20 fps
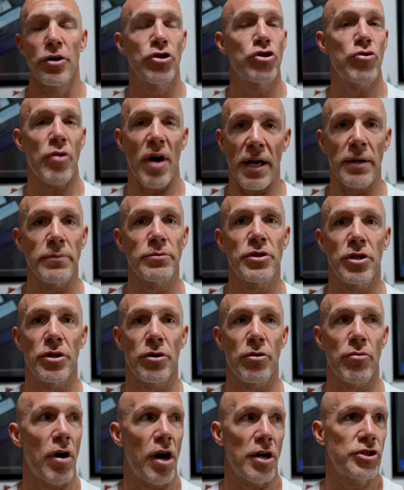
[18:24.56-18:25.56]
drag him to the
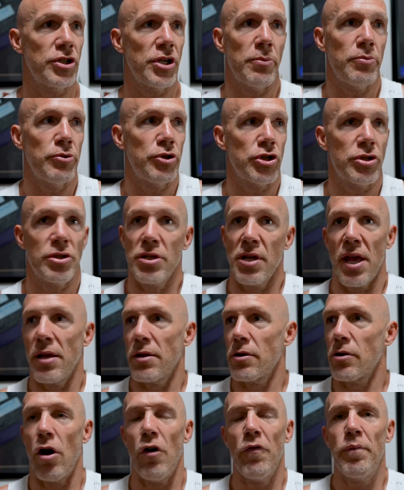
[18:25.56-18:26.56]
garage, and he would just
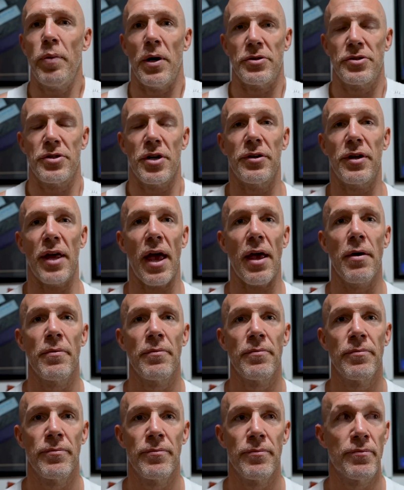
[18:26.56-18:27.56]
hit golf balls all day.
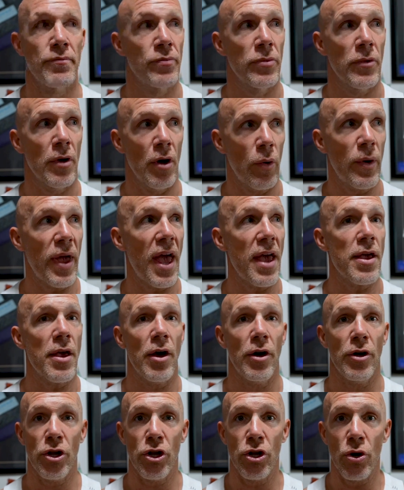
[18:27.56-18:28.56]

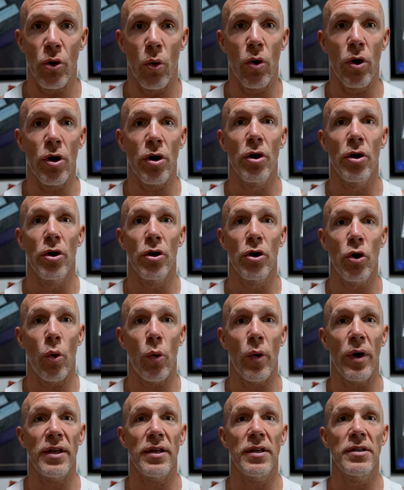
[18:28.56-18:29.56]
Okay, you're
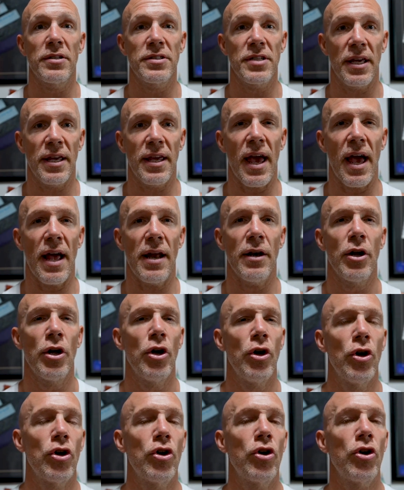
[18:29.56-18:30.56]
going to get
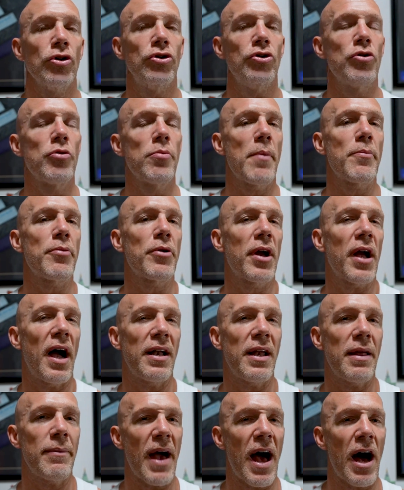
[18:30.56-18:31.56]
good. Do you remember a
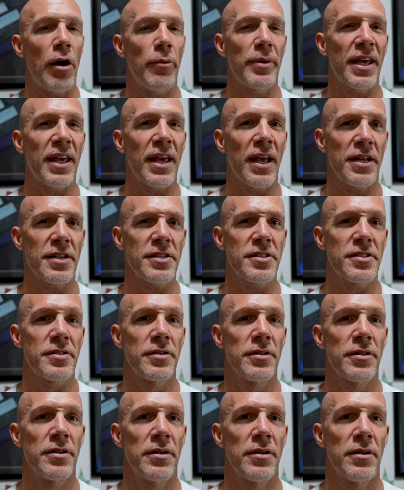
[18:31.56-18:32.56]
guy named Al
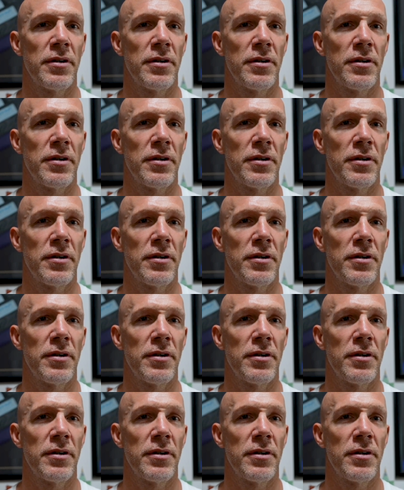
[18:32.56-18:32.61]
McInnes,